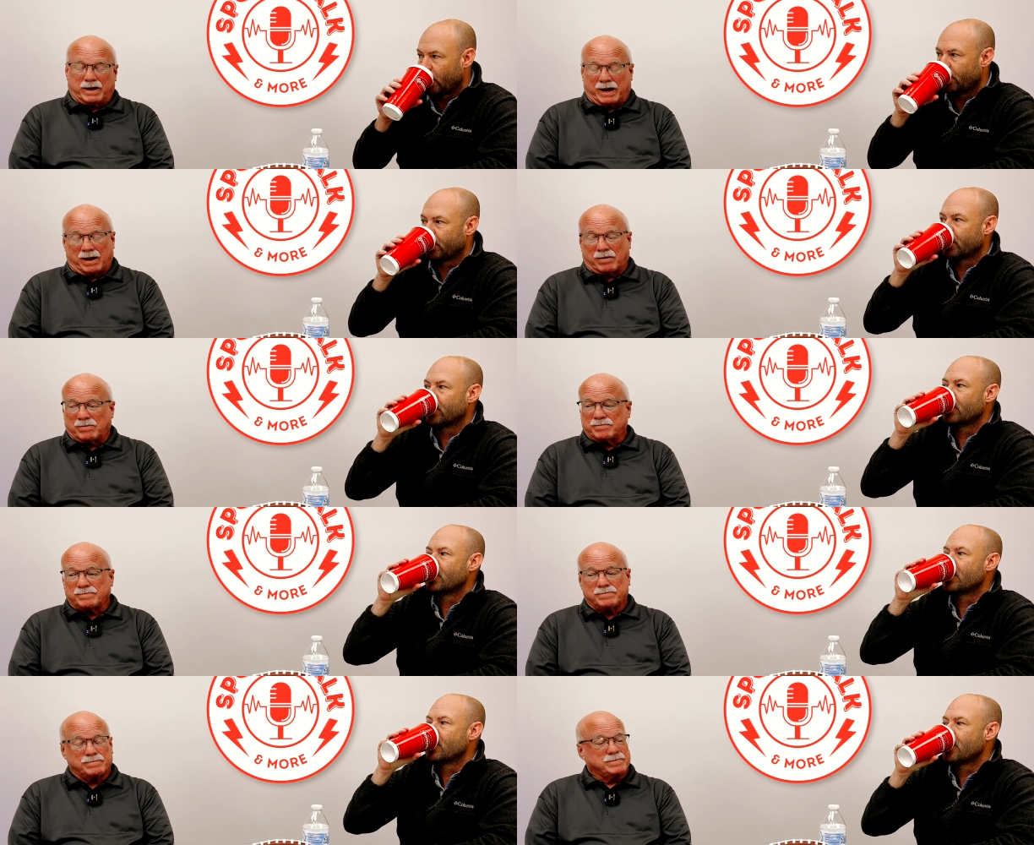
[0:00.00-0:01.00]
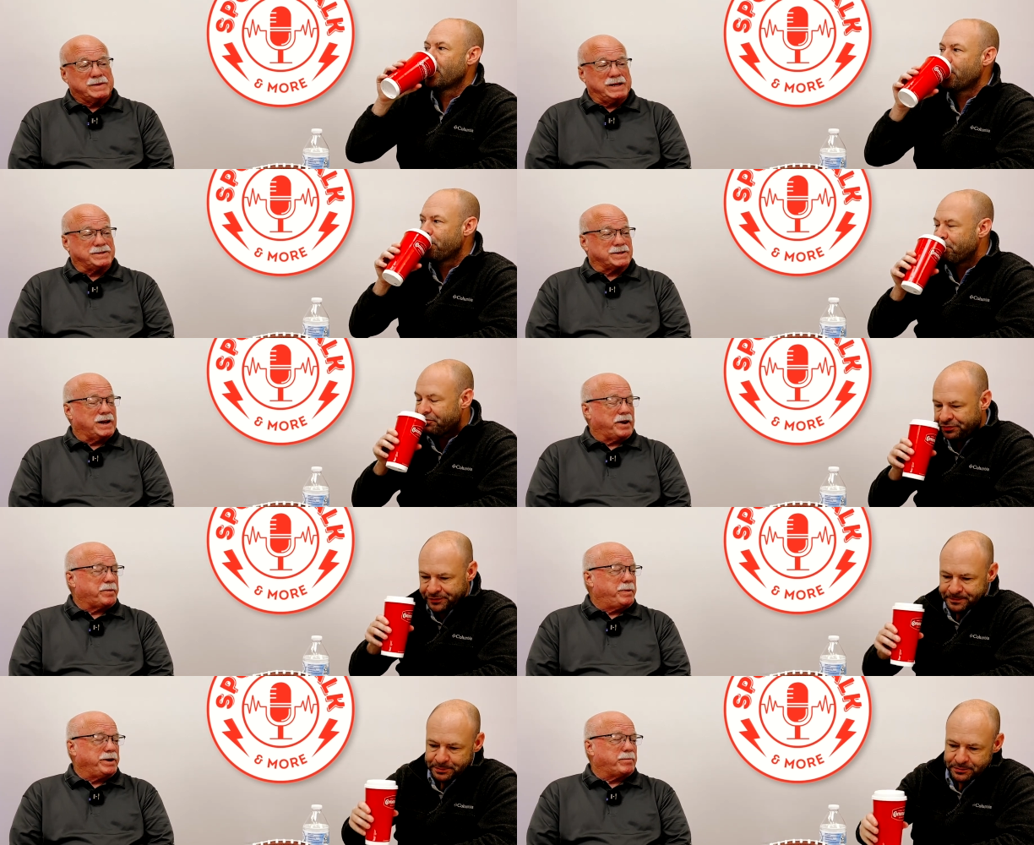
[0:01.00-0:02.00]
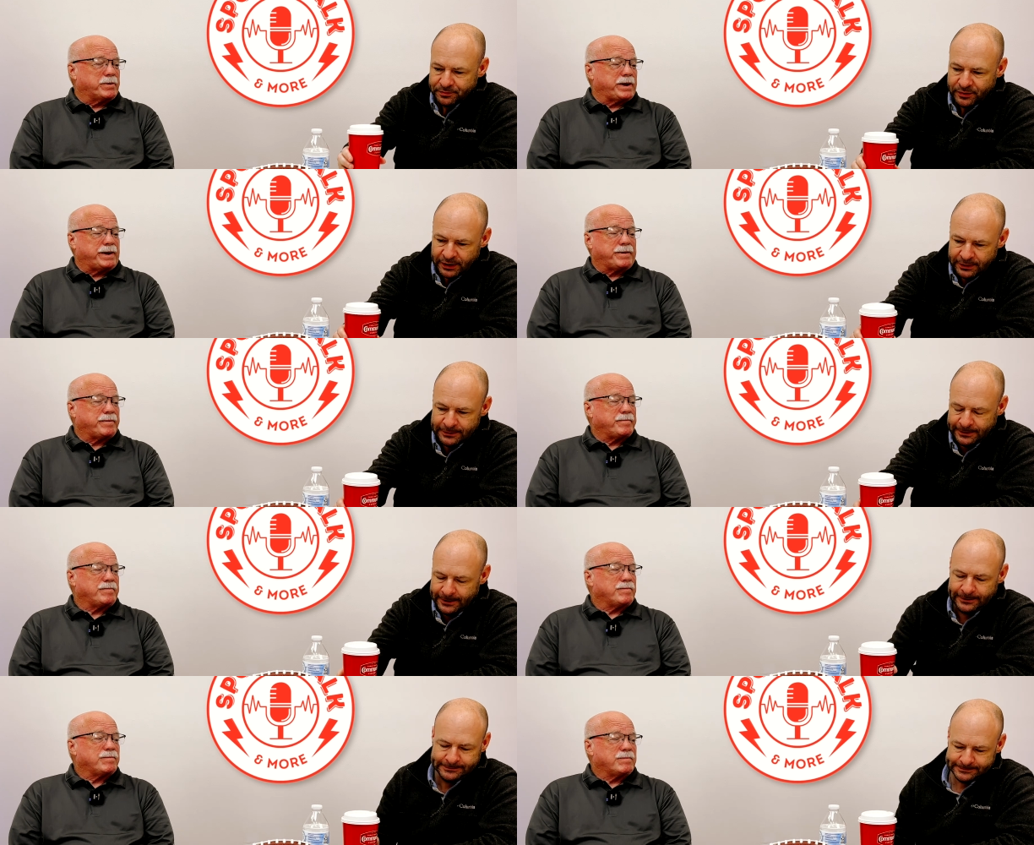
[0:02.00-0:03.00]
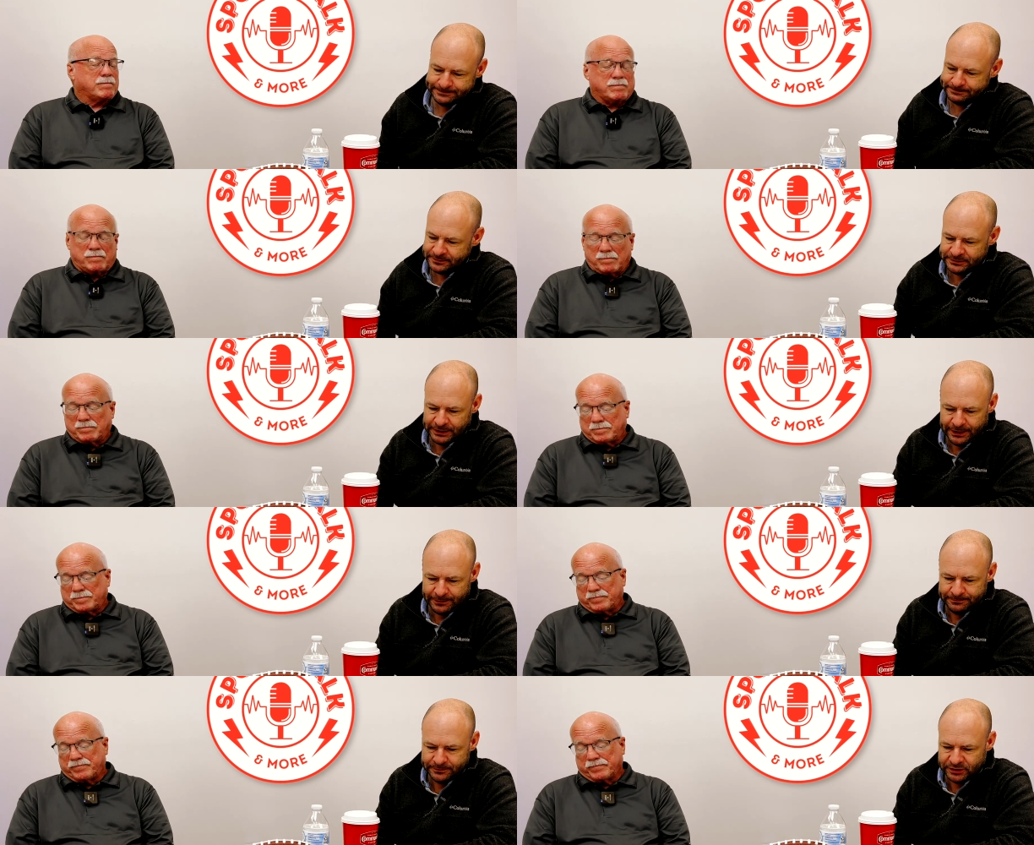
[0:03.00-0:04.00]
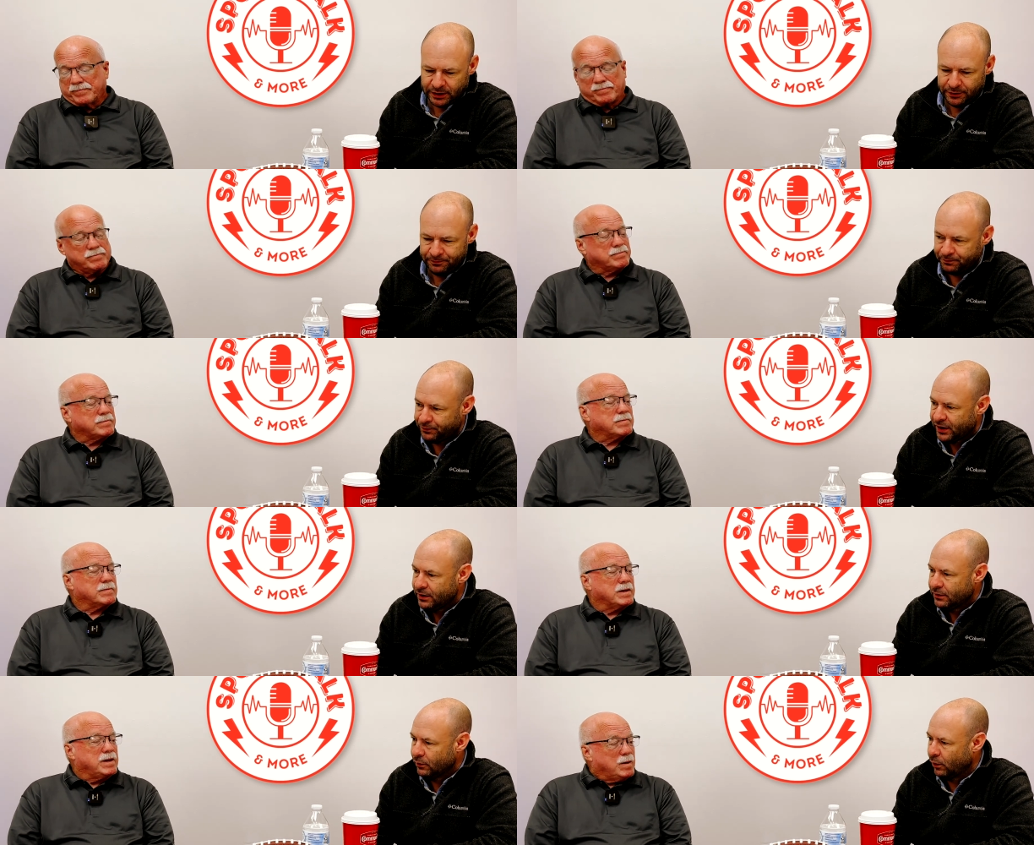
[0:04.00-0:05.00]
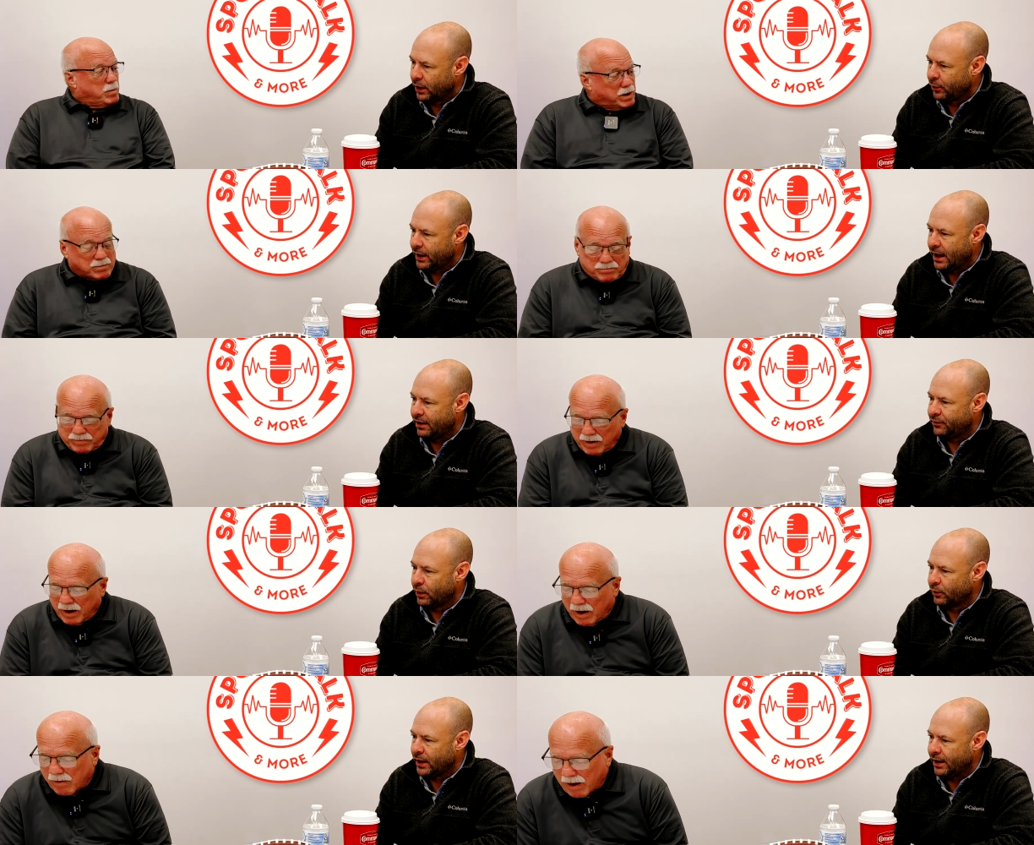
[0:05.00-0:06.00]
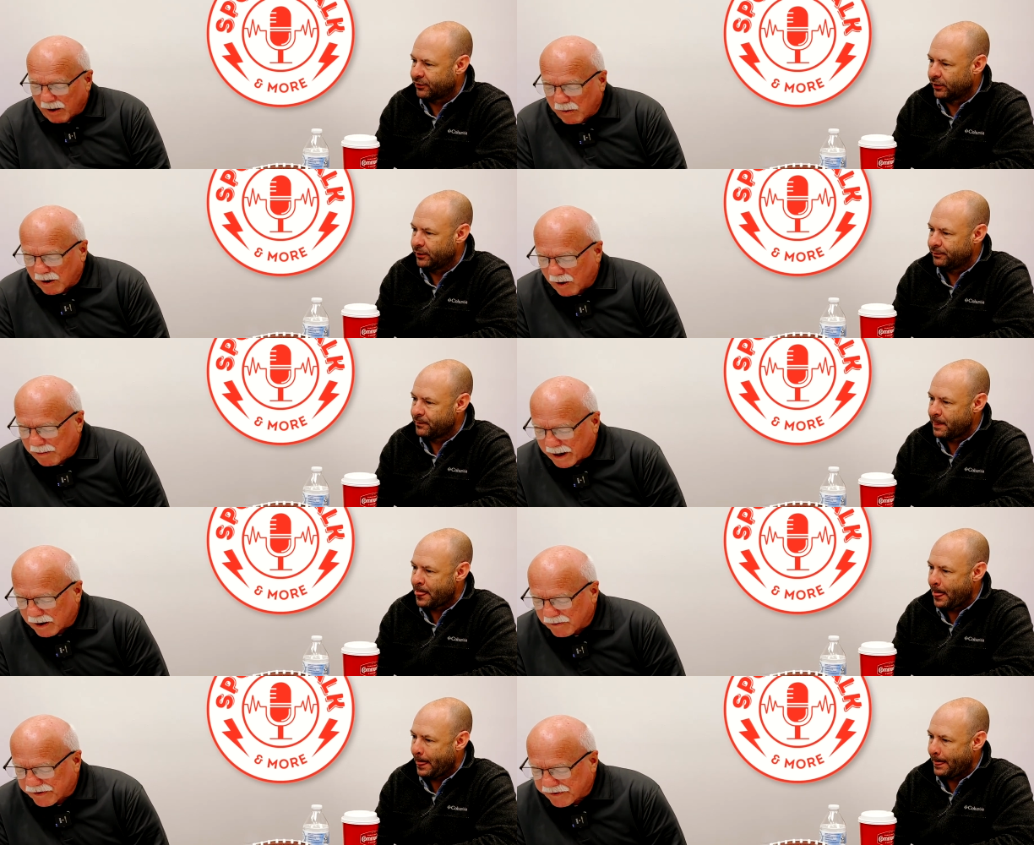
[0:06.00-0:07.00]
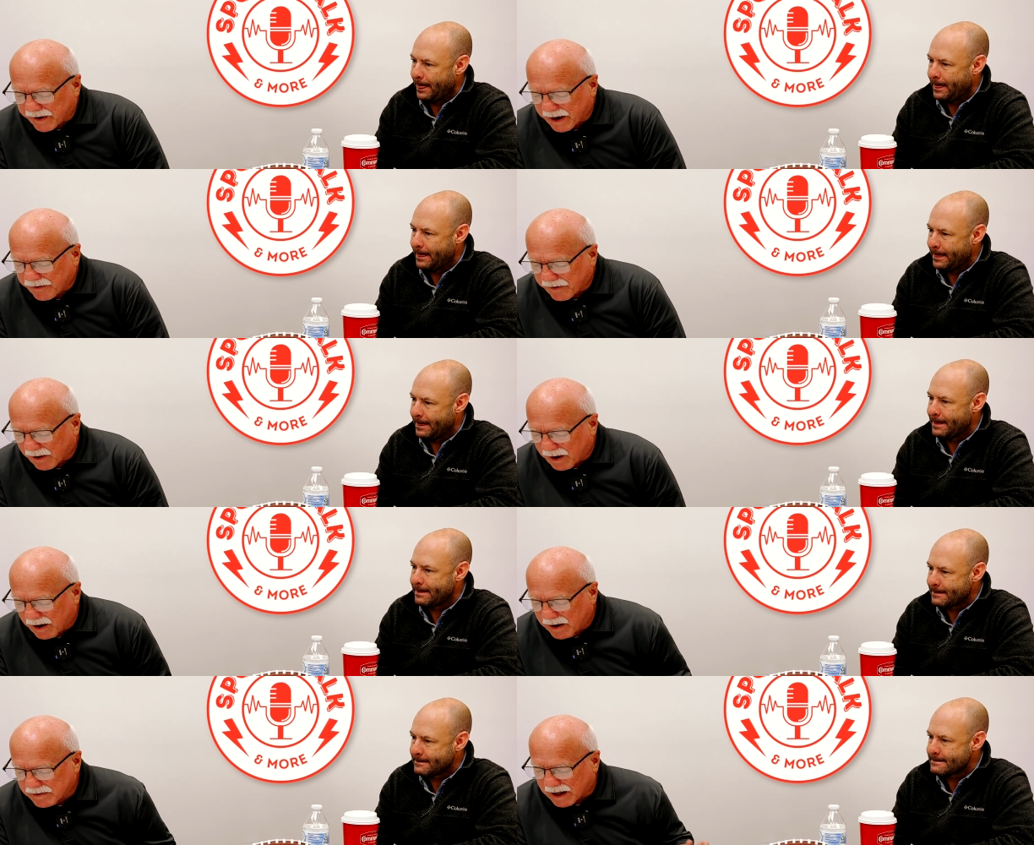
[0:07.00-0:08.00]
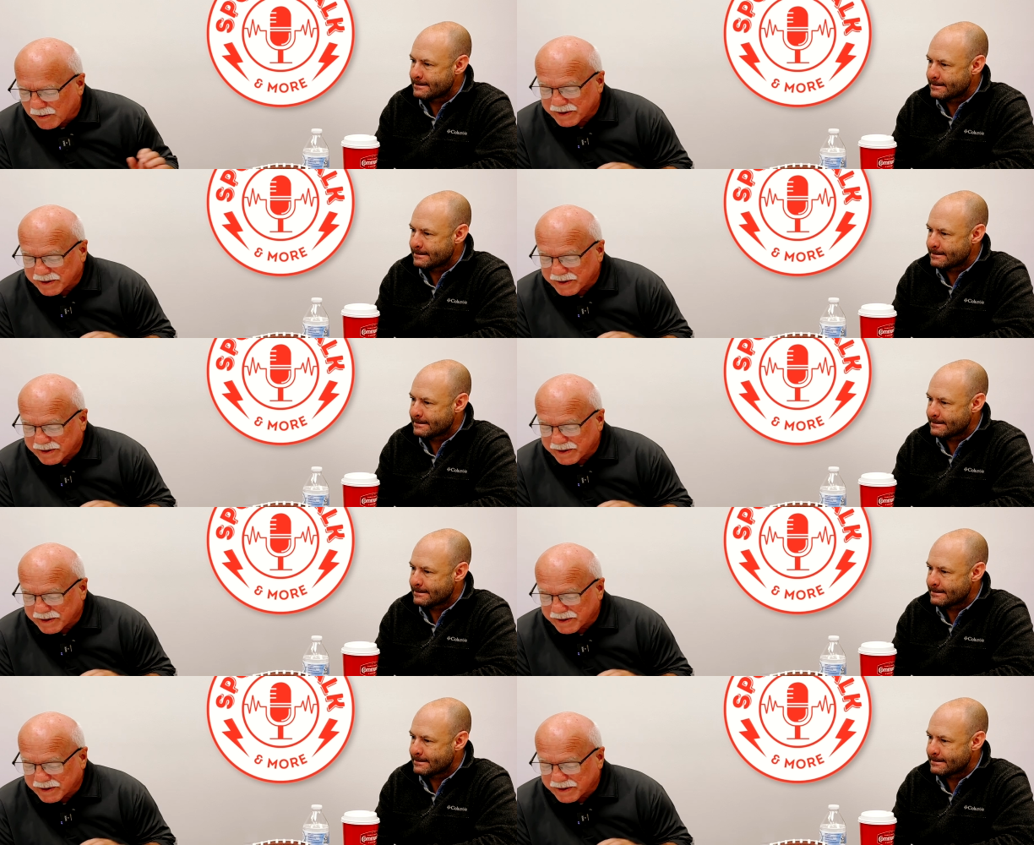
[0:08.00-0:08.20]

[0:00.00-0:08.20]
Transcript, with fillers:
Speaker 1: Now he's just not dependable now.
Speaker 2: Yeah, yeah. So well, what do we have? What do we have? Yeah, we'll
Speaker 1: go back over the schedule. Uh, like we're